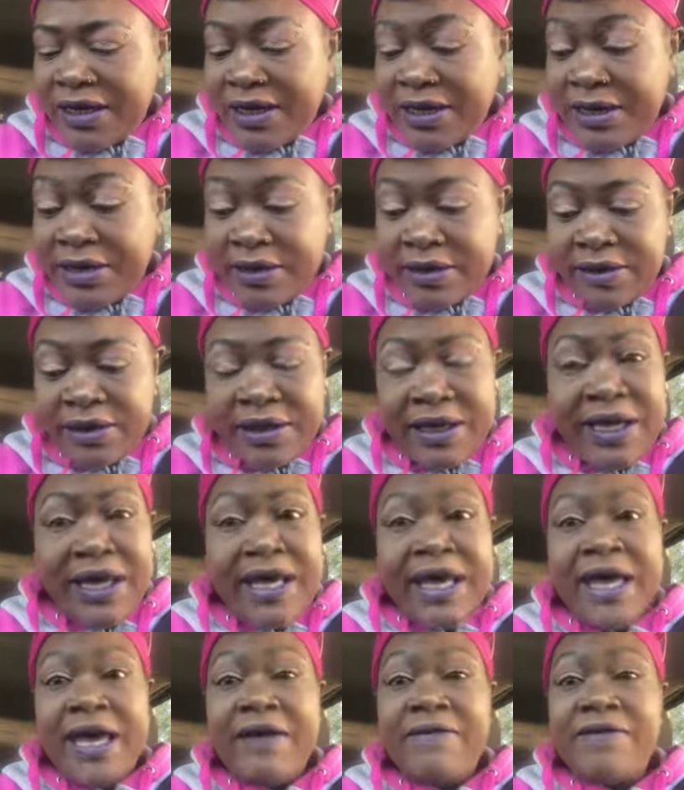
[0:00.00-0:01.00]
uh,
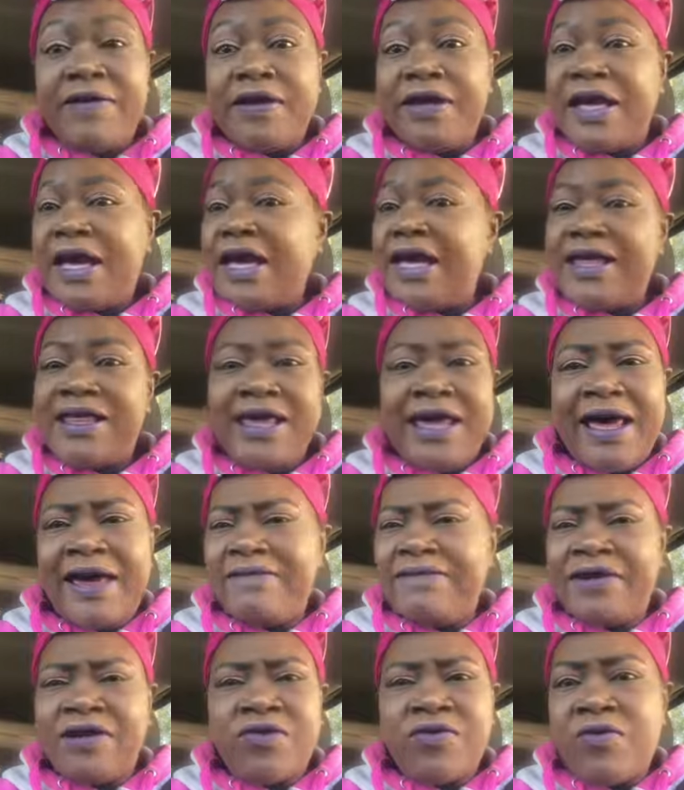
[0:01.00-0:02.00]
even
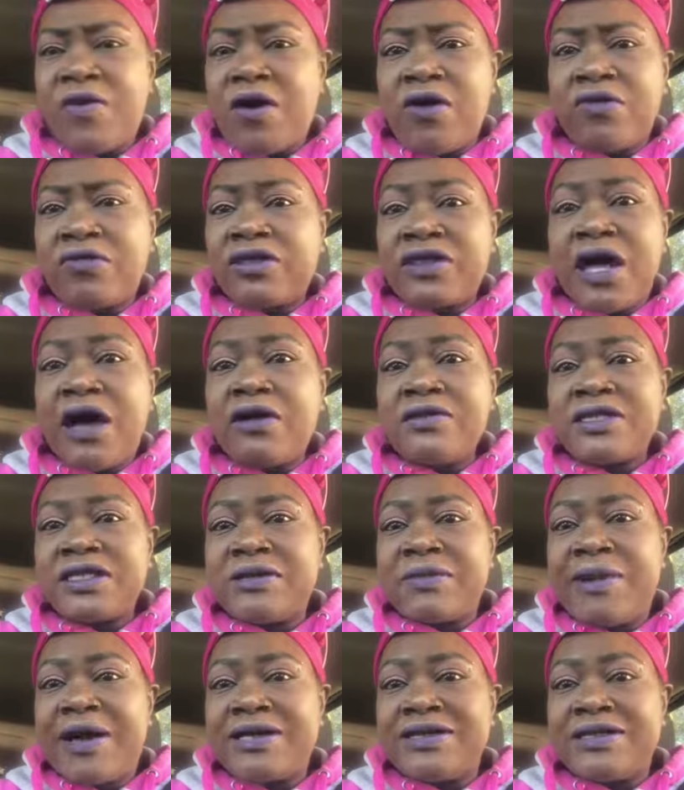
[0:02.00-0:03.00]
having the wrong
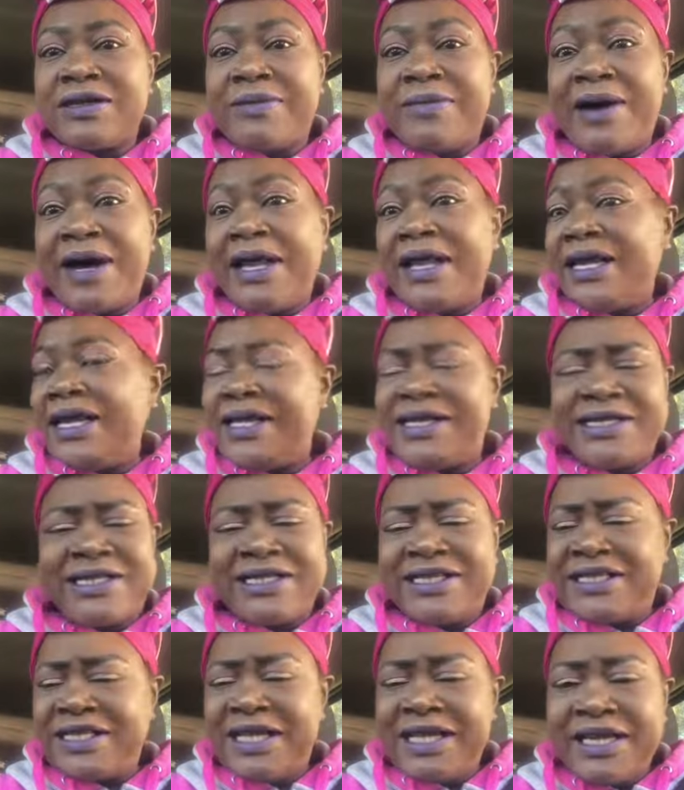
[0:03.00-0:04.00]
thoughts about somebody is
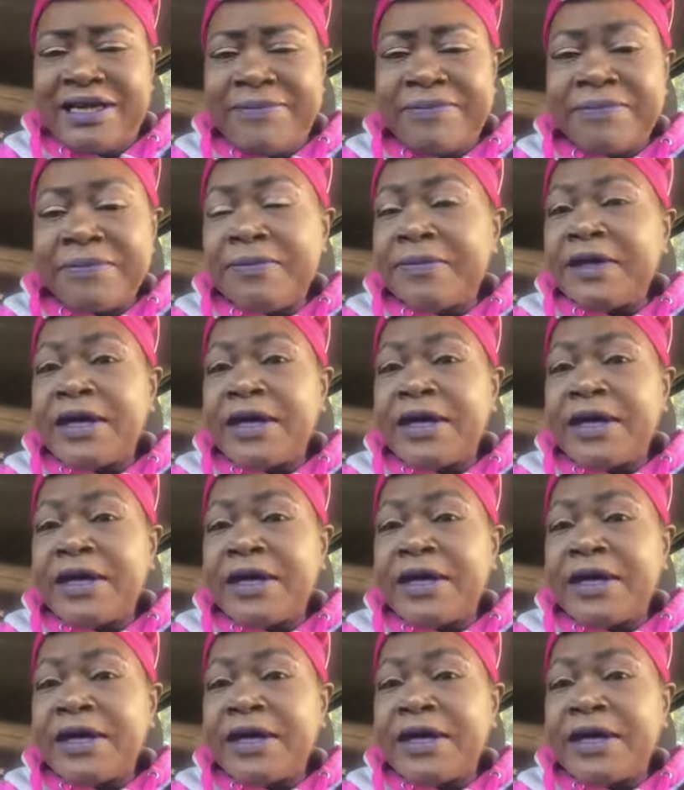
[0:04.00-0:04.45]
a sin.